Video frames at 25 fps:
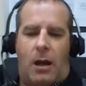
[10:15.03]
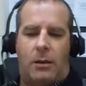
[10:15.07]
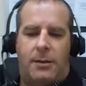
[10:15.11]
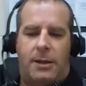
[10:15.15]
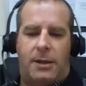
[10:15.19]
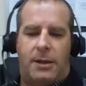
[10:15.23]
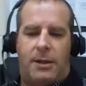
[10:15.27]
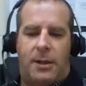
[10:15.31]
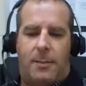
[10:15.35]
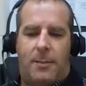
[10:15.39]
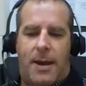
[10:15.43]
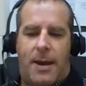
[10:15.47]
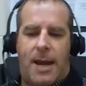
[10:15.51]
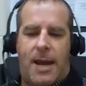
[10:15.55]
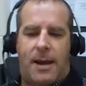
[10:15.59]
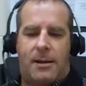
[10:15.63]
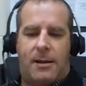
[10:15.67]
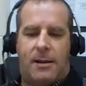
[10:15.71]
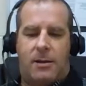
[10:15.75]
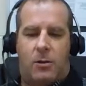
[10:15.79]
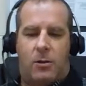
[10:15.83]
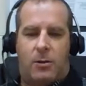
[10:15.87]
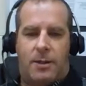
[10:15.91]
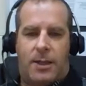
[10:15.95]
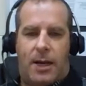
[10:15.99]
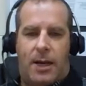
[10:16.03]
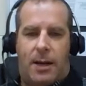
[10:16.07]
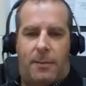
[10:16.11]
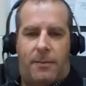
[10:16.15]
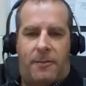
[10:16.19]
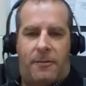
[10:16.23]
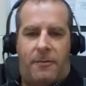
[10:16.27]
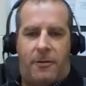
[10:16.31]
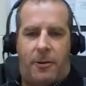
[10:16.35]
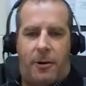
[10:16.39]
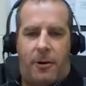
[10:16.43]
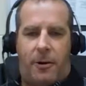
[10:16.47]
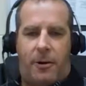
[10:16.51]
the demand goes up
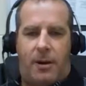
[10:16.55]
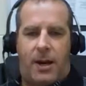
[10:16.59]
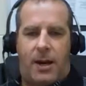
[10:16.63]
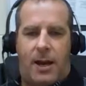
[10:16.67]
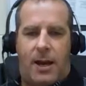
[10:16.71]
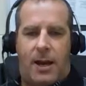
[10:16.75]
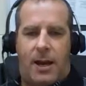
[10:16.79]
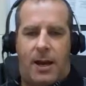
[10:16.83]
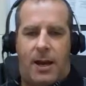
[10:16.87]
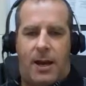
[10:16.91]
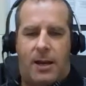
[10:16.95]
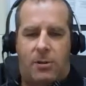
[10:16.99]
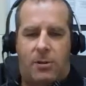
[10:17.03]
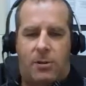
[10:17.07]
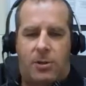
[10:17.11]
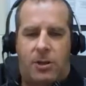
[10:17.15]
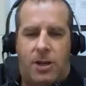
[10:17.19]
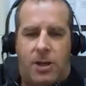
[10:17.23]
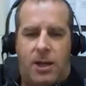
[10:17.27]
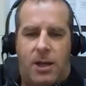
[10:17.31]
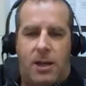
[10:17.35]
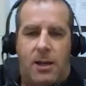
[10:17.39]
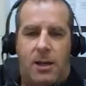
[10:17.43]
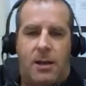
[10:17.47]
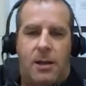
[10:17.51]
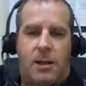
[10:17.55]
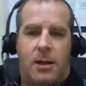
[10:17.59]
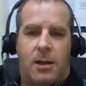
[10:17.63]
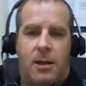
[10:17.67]
for energy,